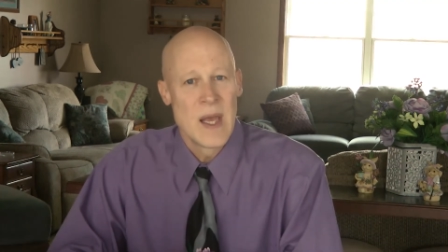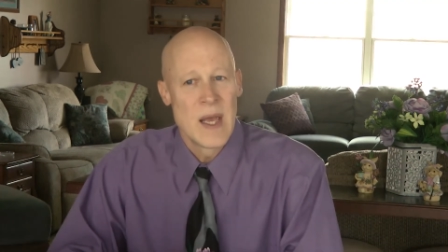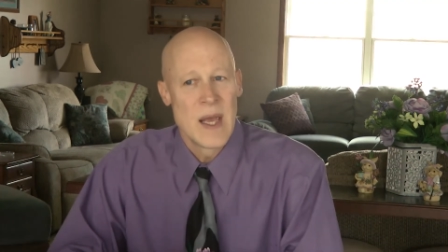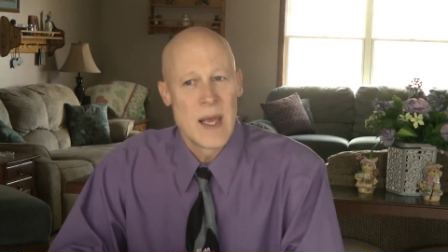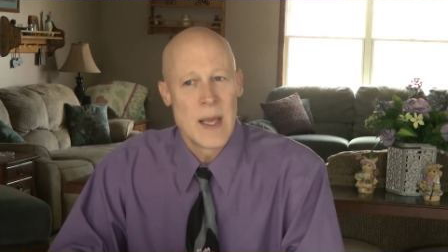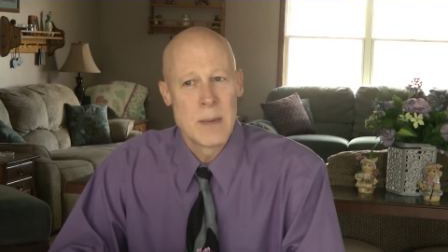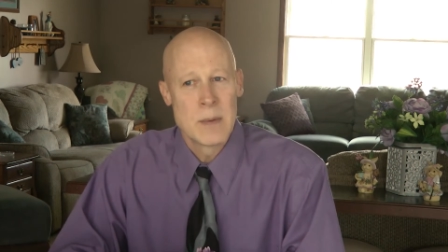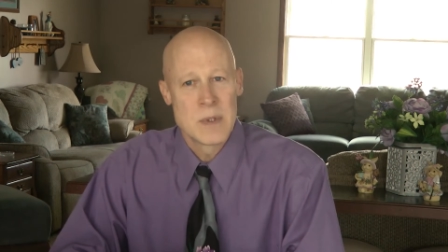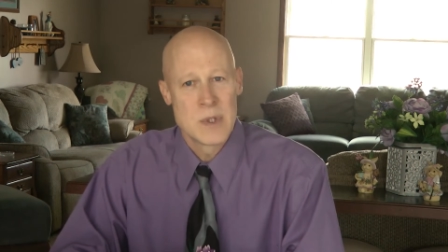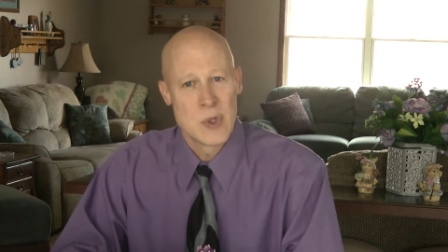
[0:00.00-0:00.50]

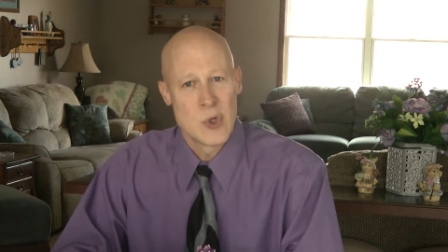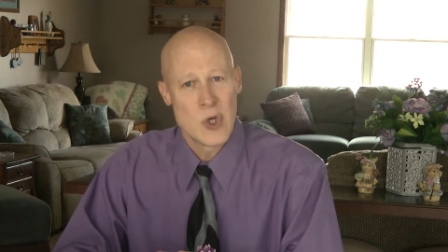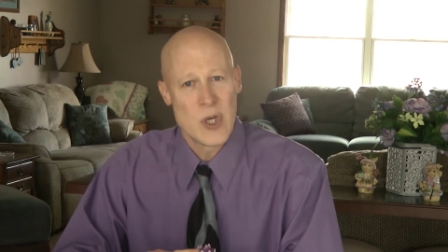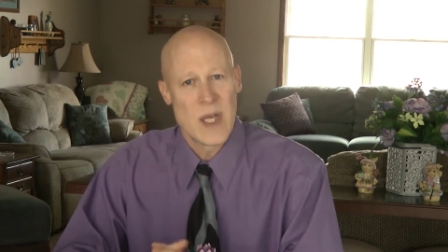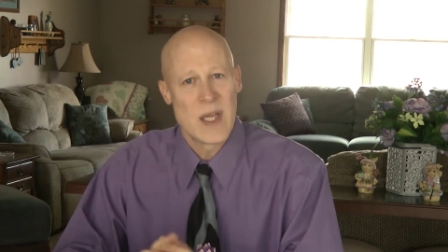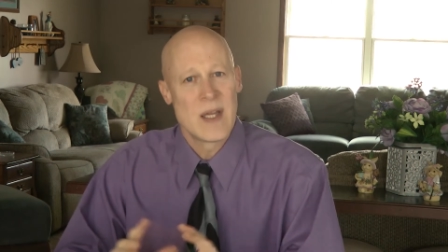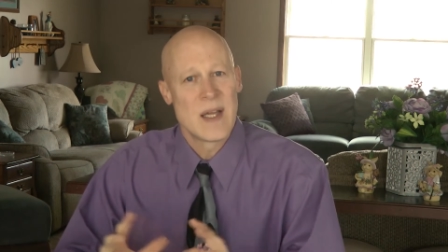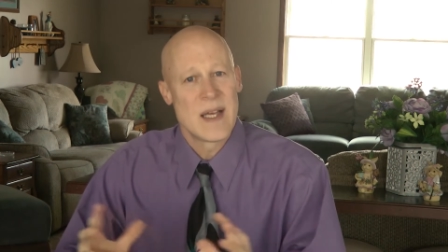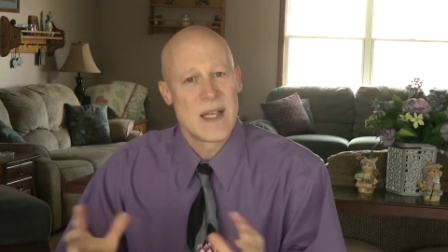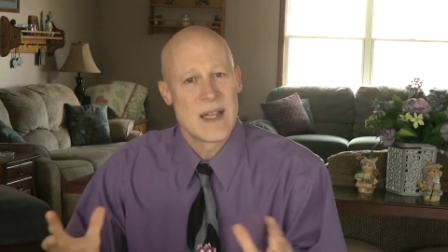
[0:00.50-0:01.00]
It was
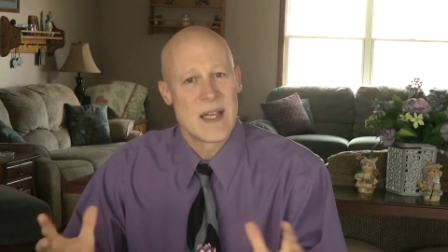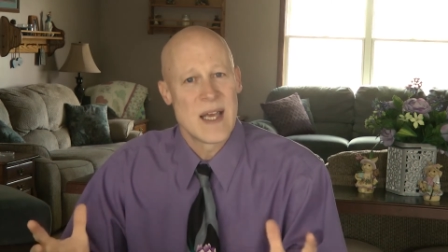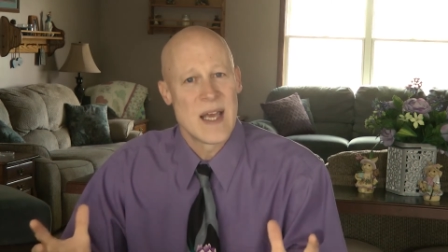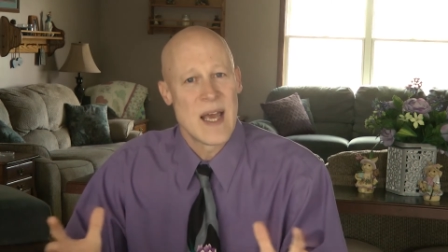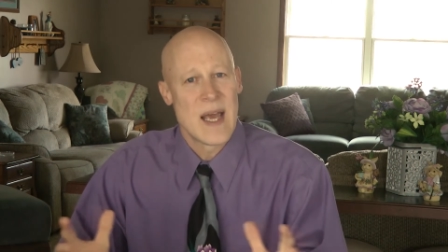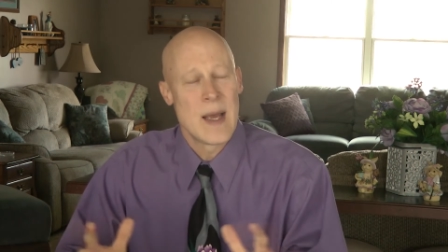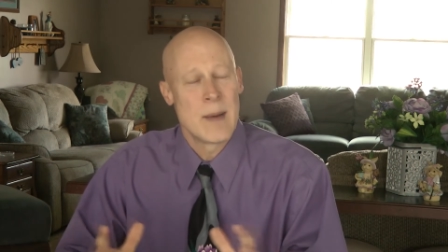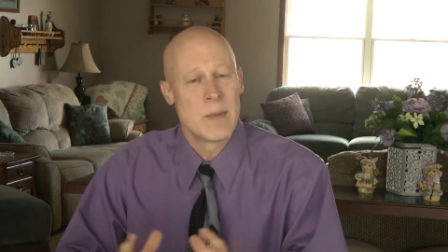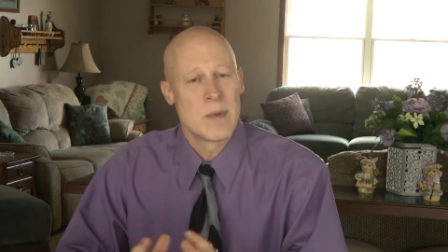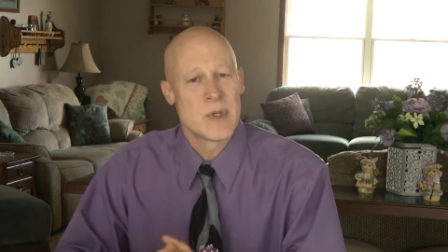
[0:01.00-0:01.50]
looking like the
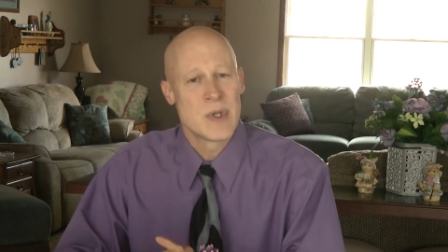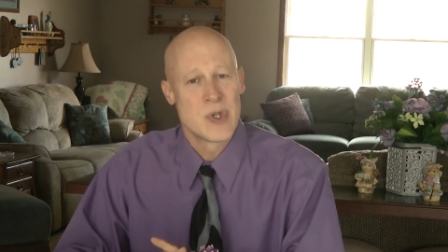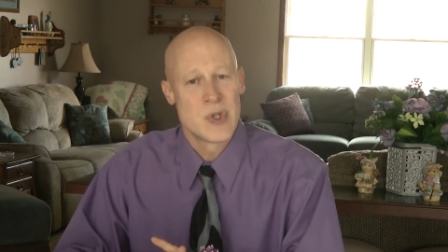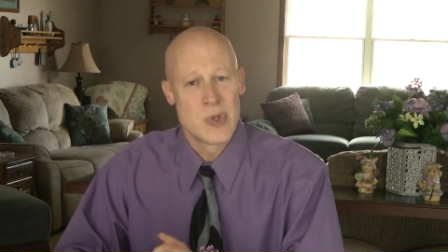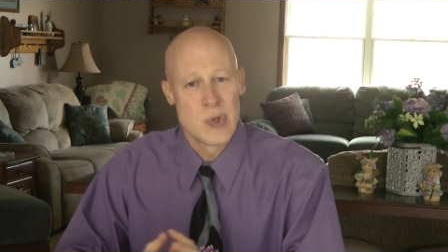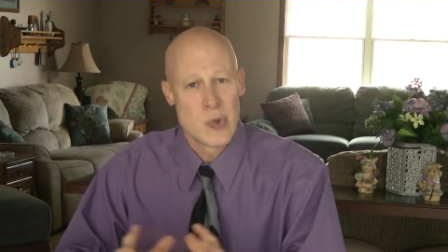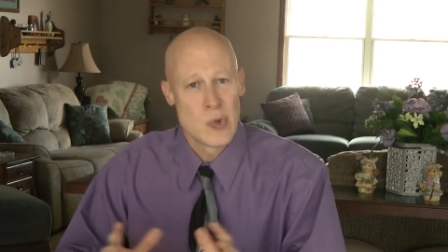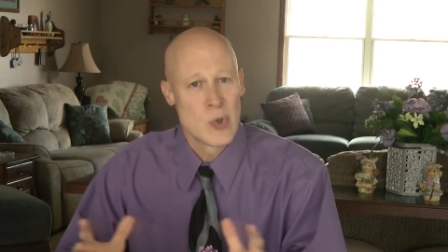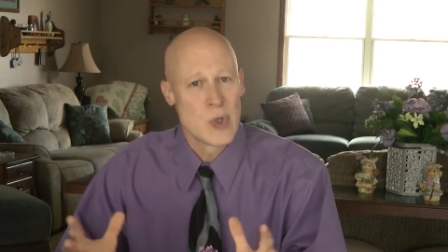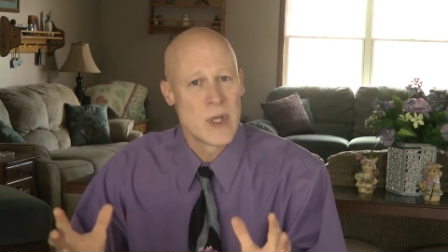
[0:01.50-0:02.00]
game was
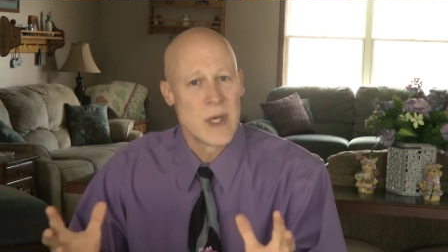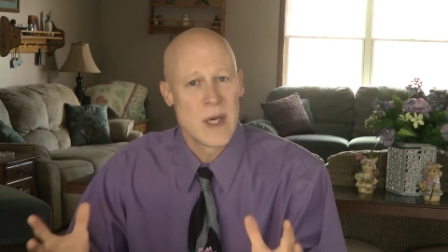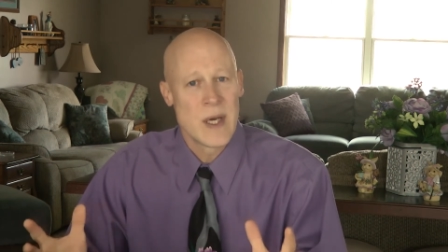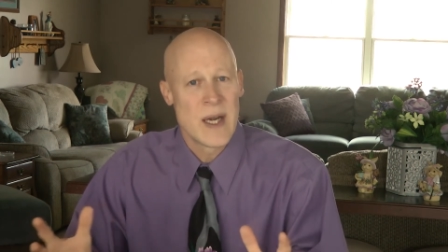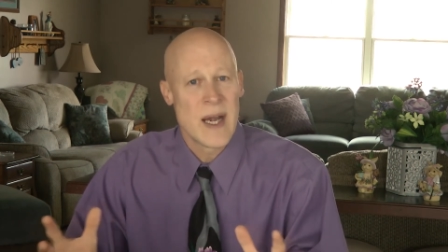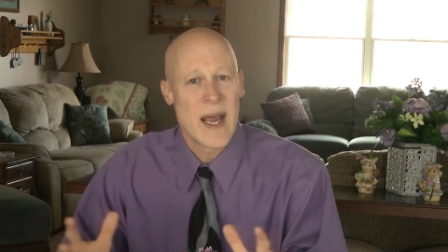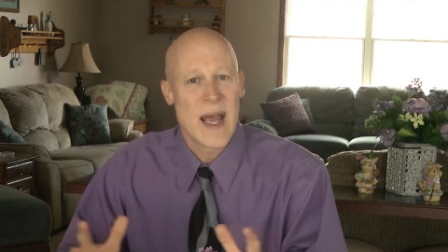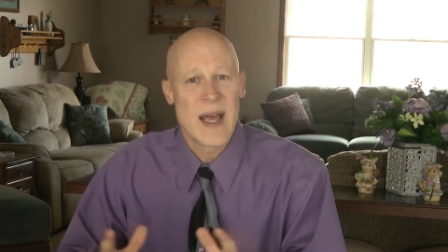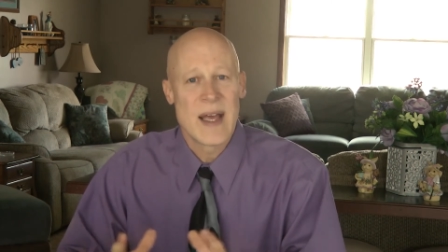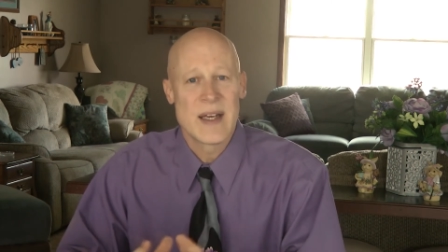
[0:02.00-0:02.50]
surely going
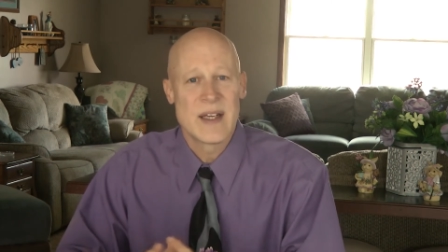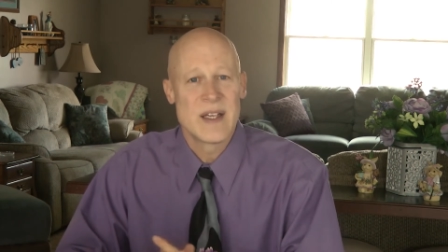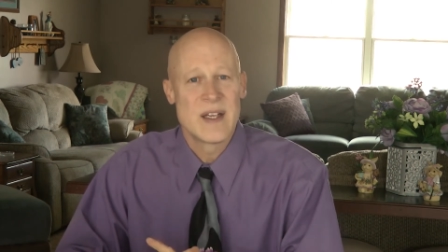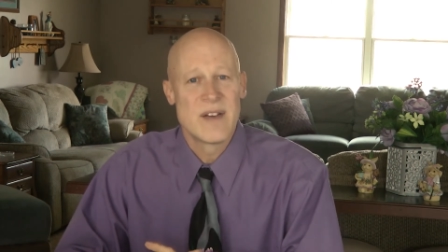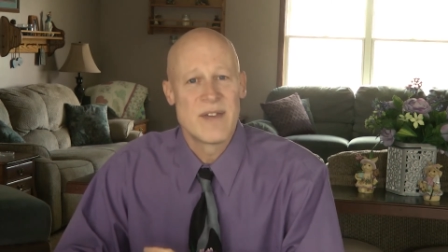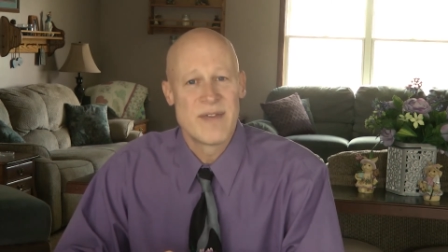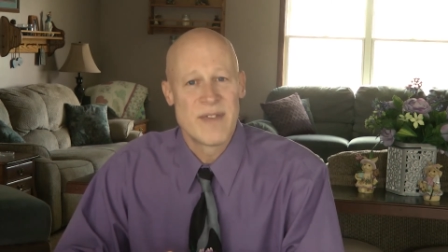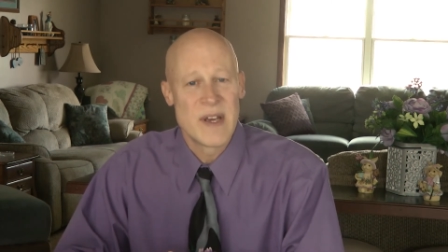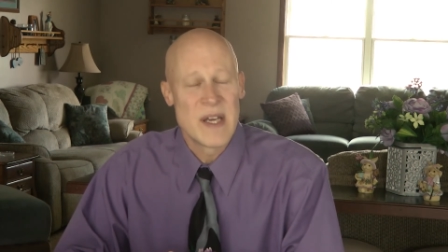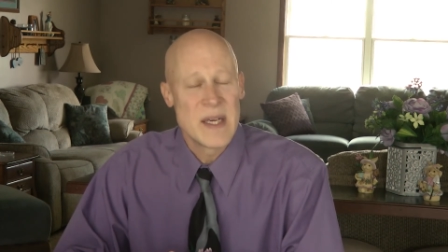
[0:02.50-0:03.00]
to end in
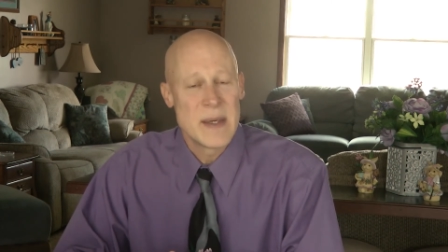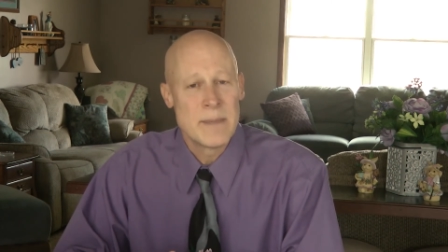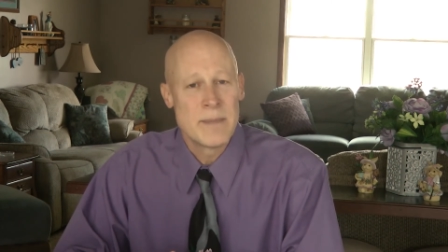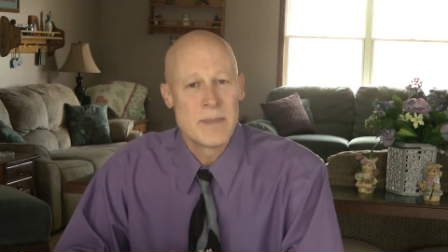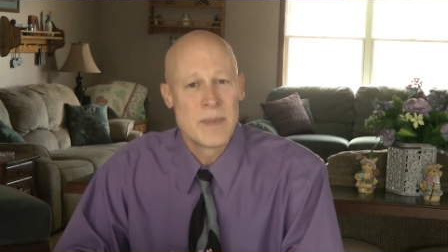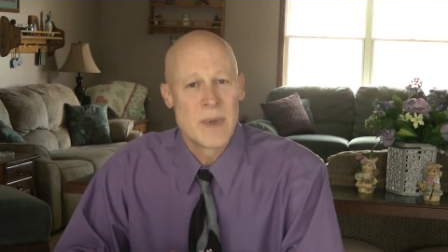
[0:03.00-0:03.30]
defeat,